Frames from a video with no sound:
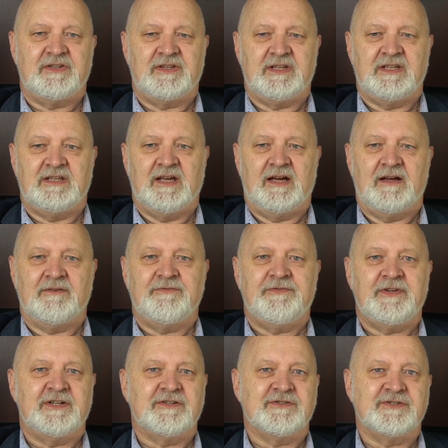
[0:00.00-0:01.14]
the
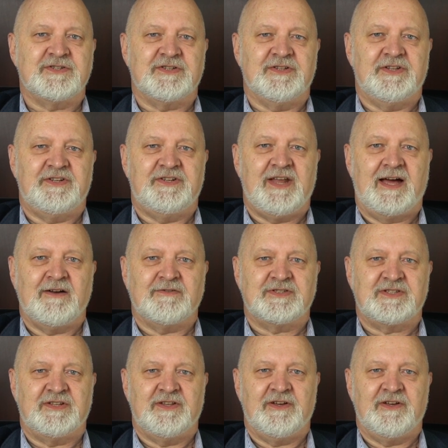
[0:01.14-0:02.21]
fears and the doubts and